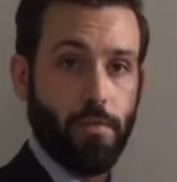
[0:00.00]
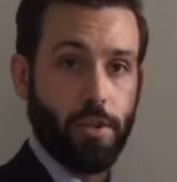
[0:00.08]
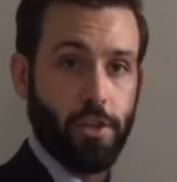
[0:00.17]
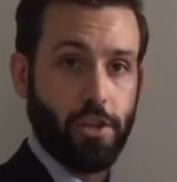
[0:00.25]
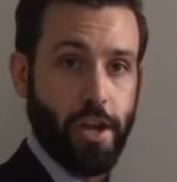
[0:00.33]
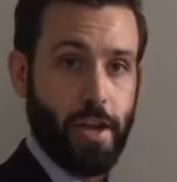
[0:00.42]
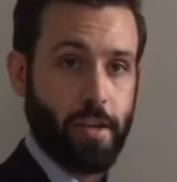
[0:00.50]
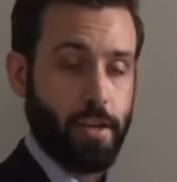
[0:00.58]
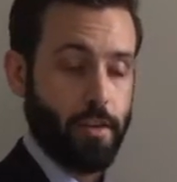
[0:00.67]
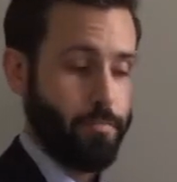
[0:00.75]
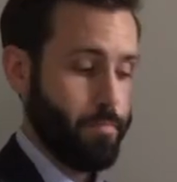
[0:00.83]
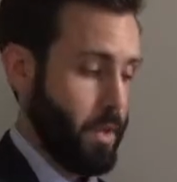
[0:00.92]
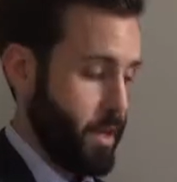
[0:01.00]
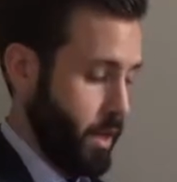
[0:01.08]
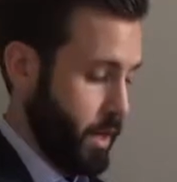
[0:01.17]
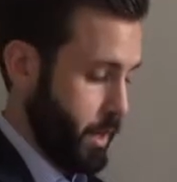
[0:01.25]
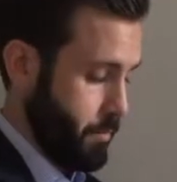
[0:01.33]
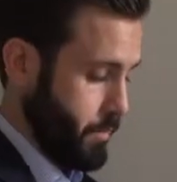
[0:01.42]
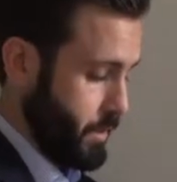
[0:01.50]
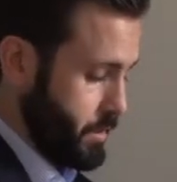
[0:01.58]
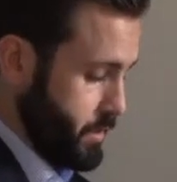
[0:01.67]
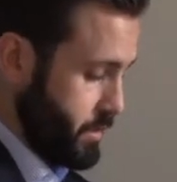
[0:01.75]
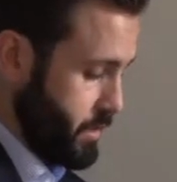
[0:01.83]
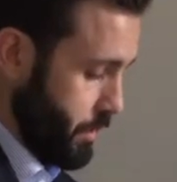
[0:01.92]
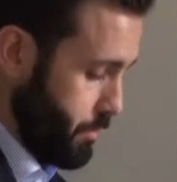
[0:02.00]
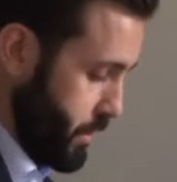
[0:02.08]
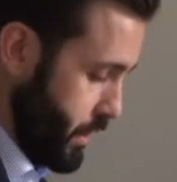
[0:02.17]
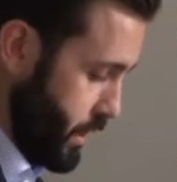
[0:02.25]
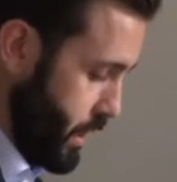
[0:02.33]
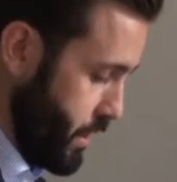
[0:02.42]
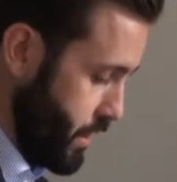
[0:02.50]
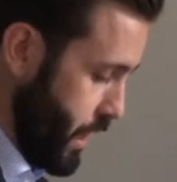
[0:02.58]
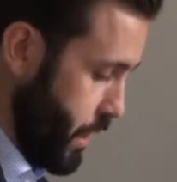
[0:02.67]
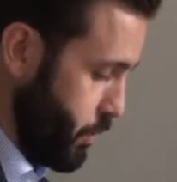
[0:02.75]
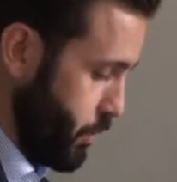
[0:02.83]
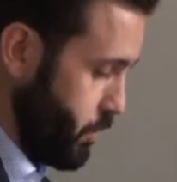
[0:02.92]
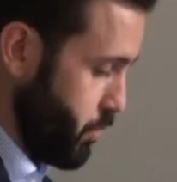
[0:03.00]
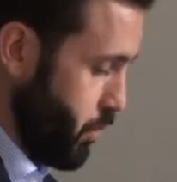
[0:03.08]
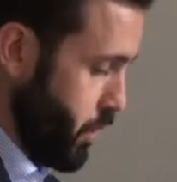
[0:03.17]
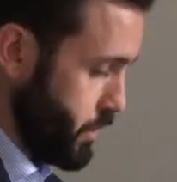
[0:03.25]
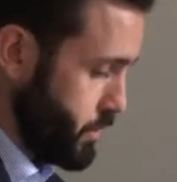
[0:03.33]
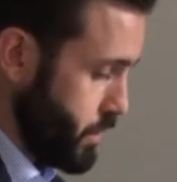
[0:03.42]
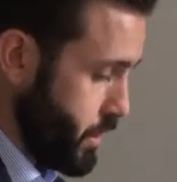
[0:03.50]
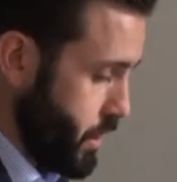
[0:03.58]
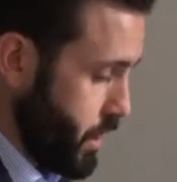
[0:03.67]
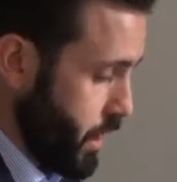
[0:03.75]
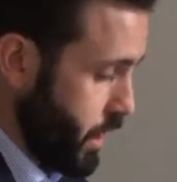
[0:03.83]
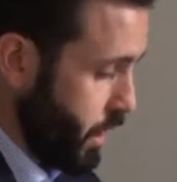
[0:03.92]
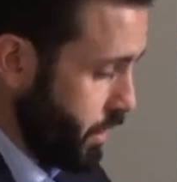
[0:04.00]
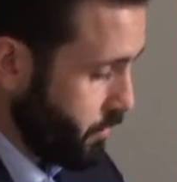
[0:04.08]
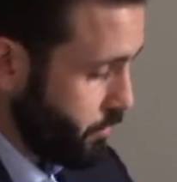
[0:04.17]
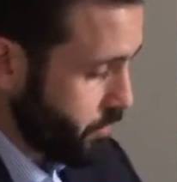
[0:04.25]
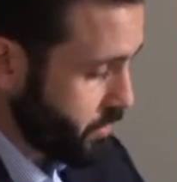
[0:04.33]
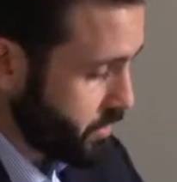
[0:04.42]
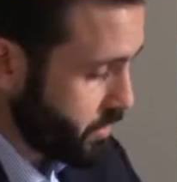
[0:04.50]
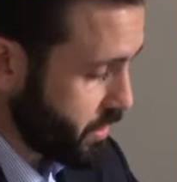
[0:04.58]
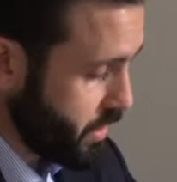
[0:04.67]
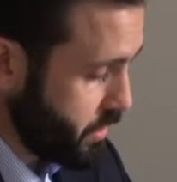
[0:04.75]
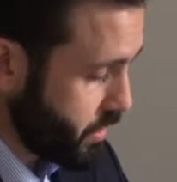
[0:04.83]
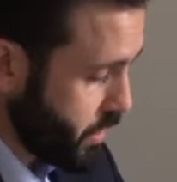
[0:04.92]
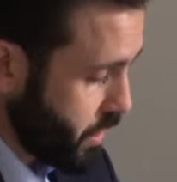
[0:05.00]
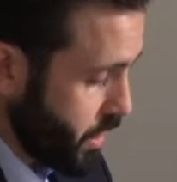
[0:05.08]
the jacket. This is something that we want for the seat.